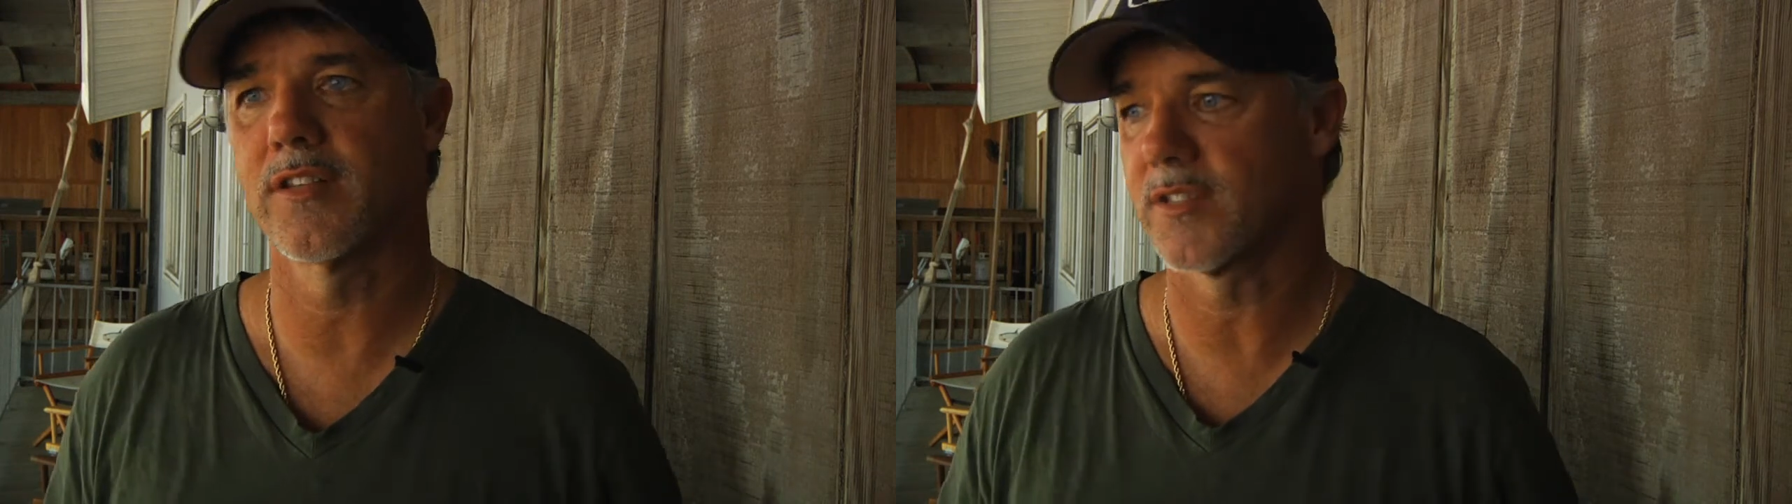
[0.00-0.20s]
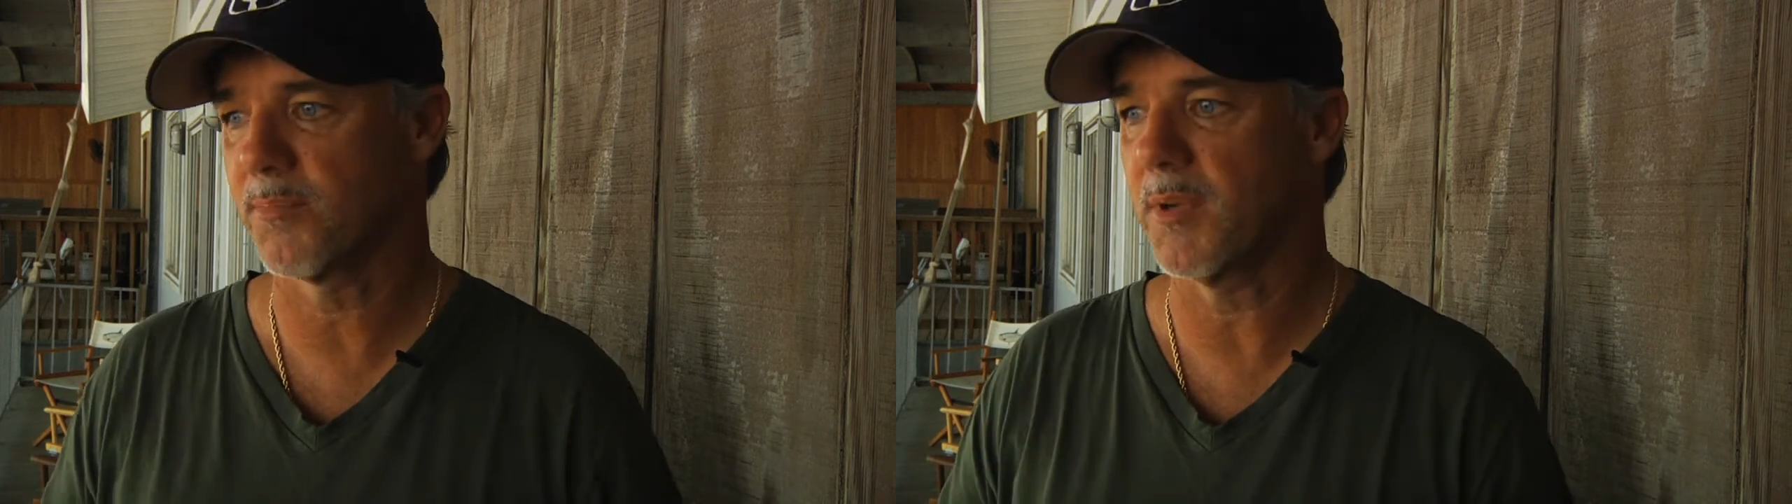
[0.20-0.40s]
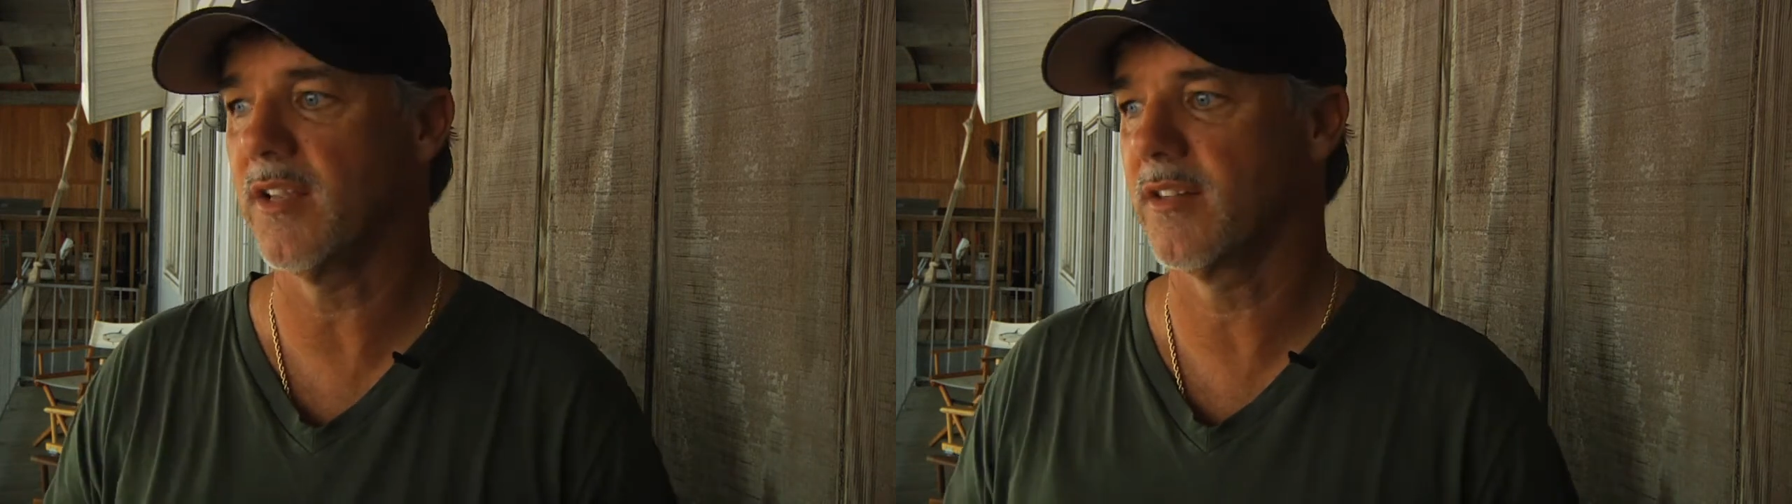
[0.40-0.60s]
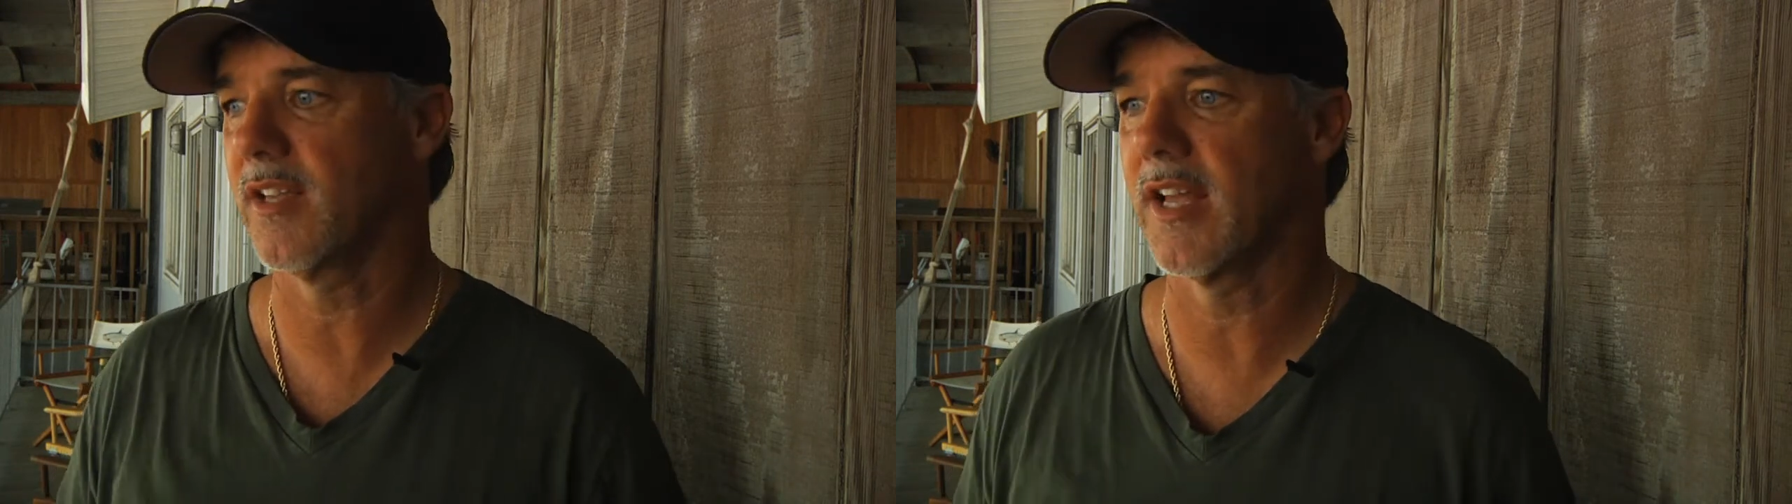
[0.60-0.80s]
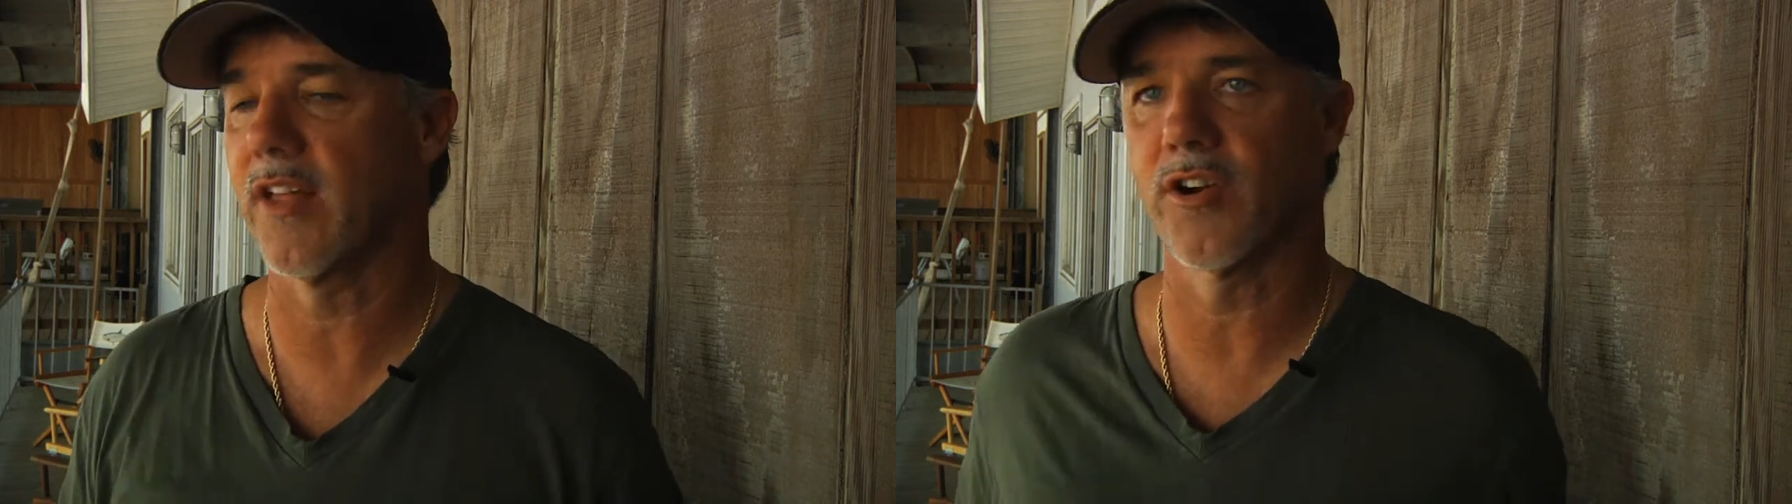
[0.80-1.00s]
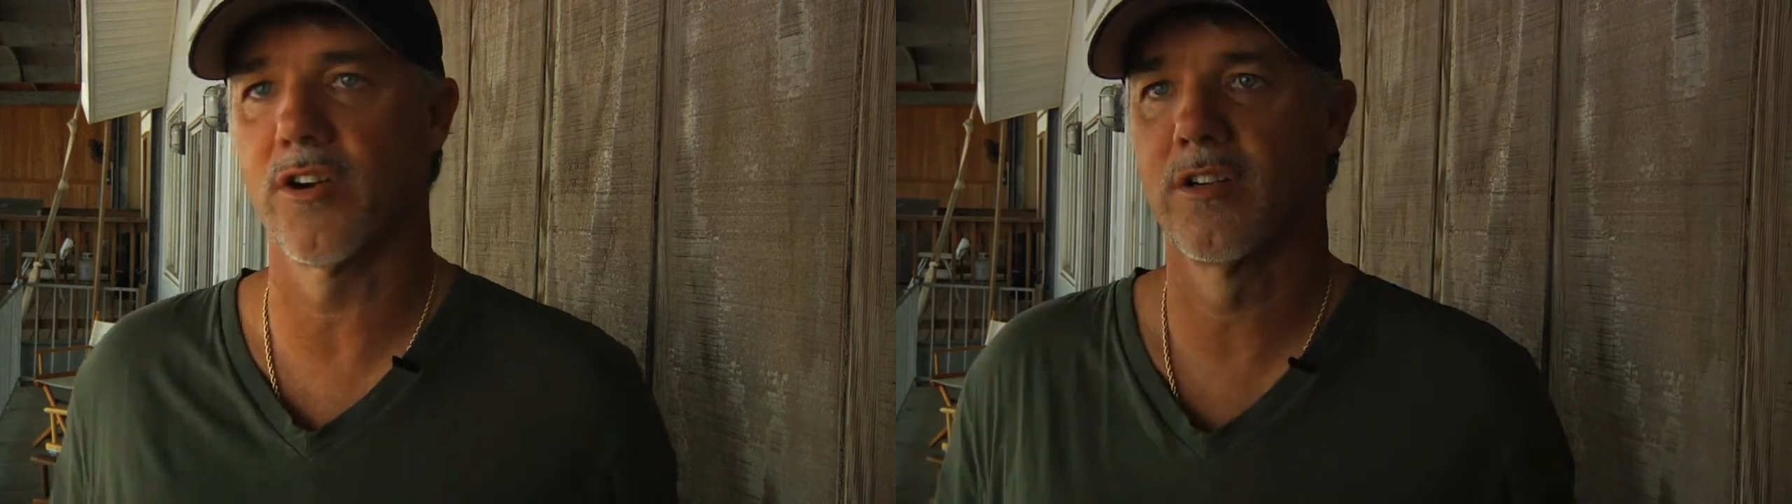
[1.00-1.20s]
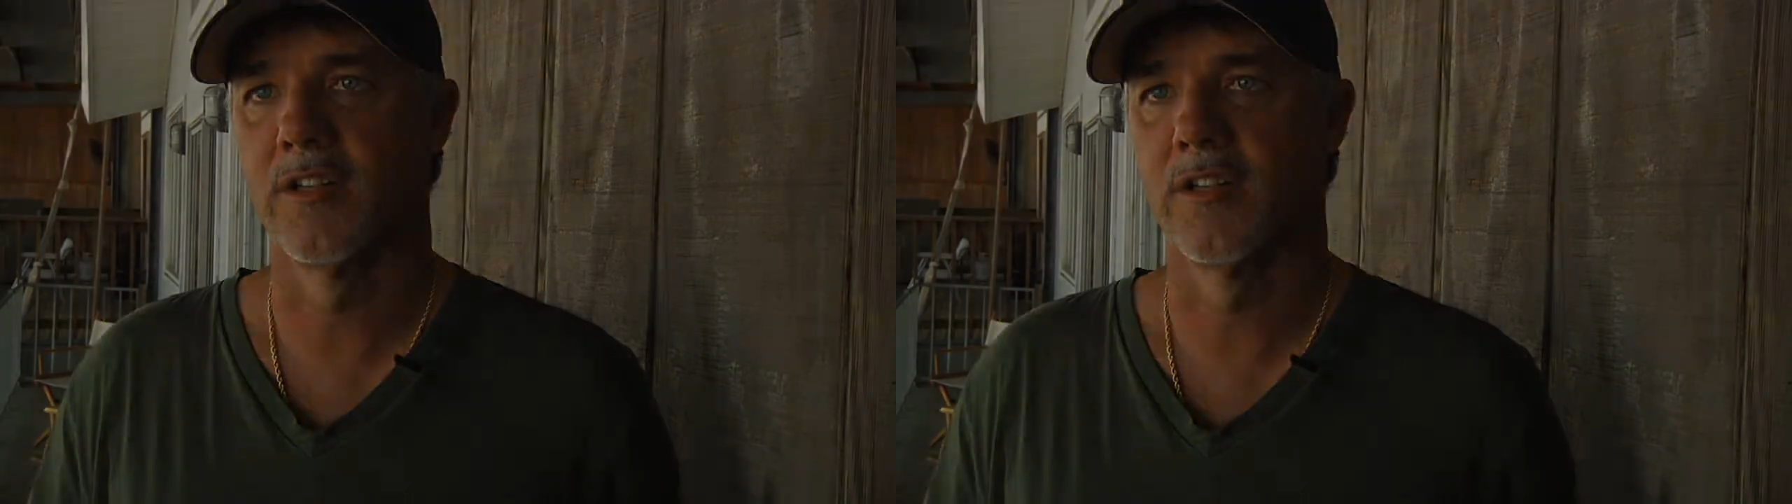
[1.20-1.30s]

to speak together.